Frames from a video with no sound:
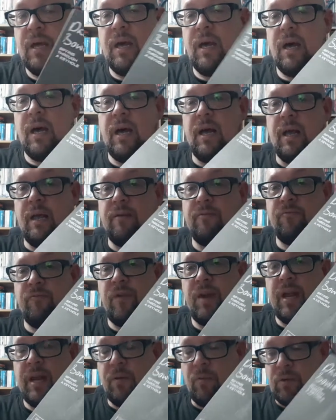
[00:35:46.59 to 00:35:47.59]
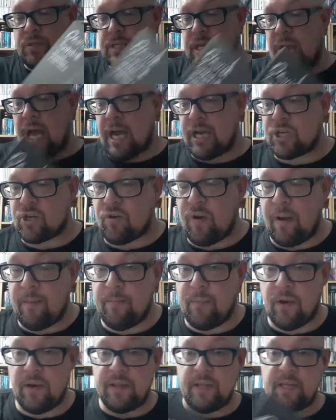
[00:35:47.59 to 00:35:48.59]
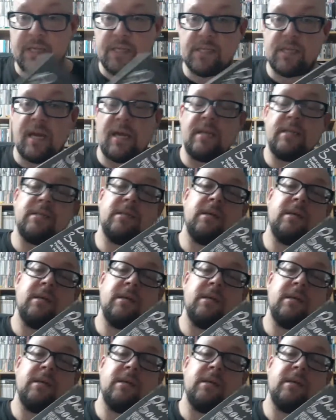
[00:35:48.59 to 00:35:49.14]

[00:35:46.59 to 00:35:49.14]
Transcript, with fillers: Uh, it really was a cash grab by the estate.